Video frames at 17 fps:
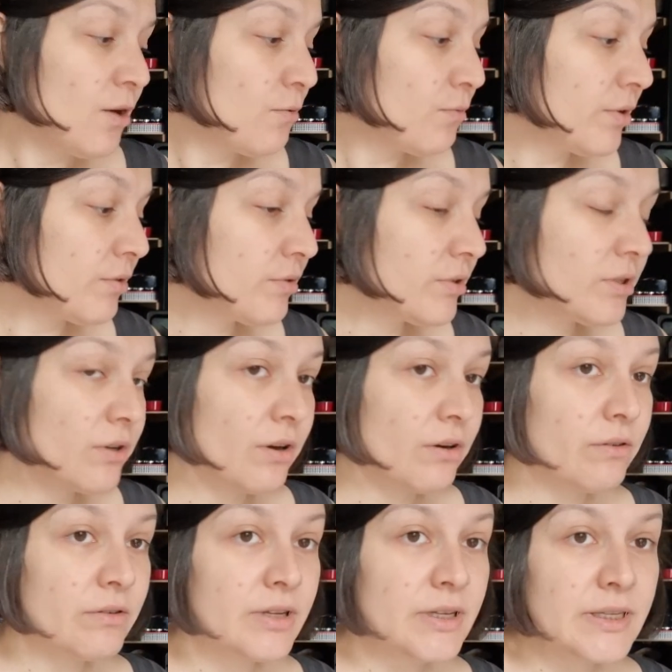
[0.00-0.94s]
We would
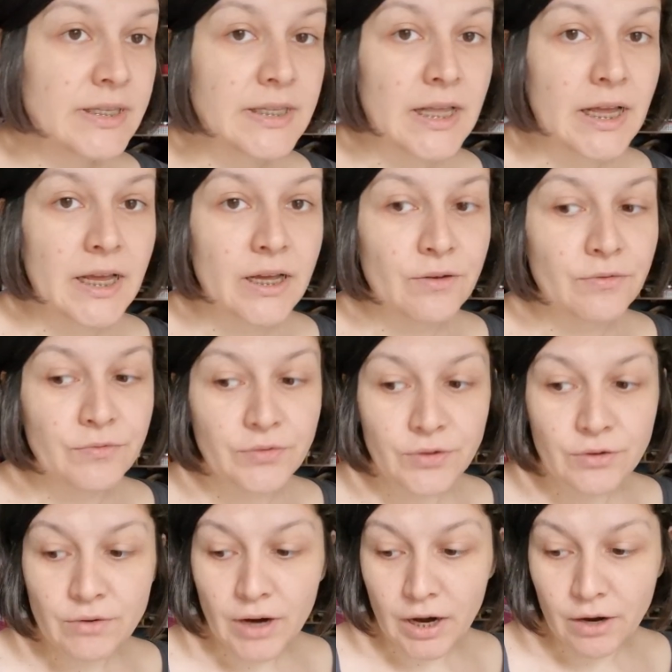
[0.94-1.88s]
only stay a
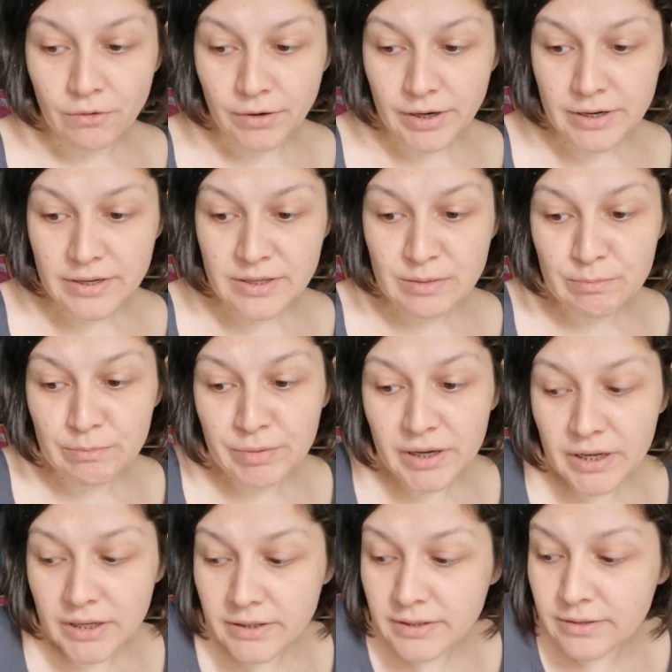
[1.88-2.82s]
few hours,
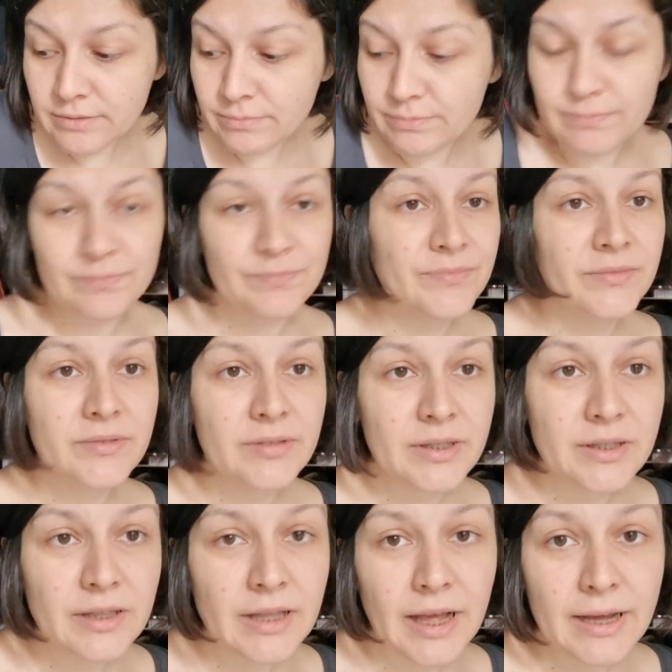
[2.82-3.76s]
but
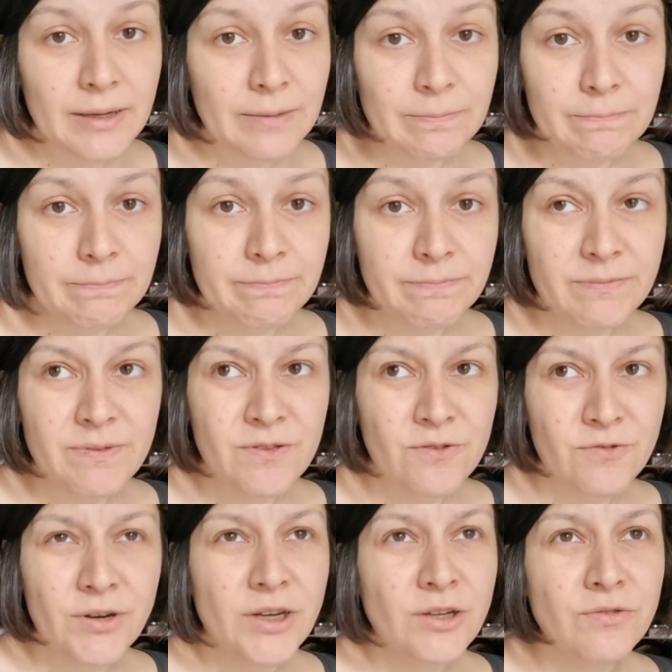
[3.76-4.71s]
like
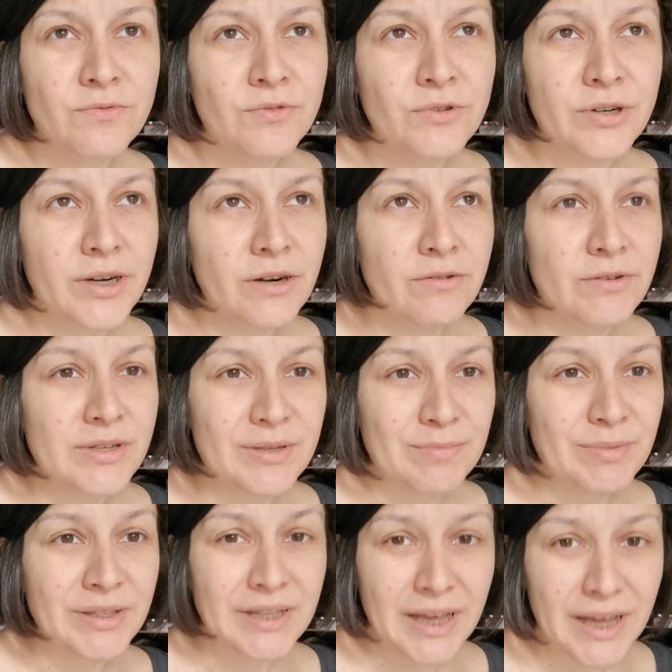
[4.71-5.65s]
3 to 4 hours,
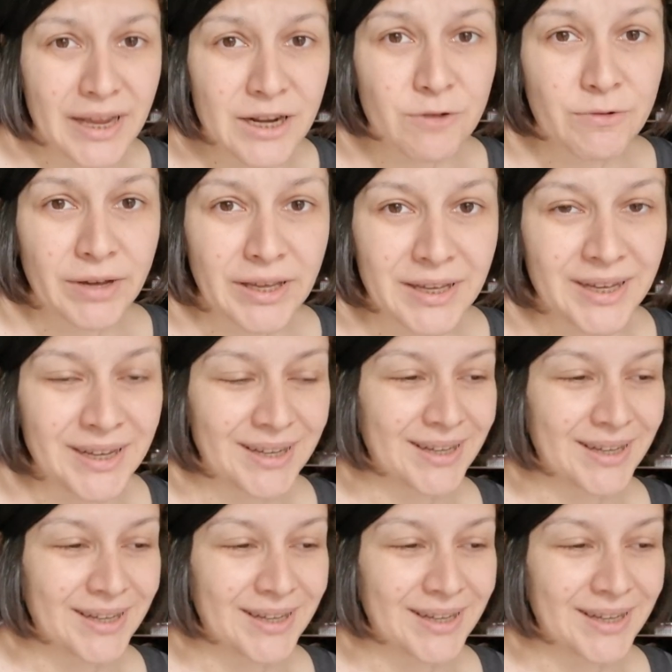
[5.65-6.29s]
but anyway,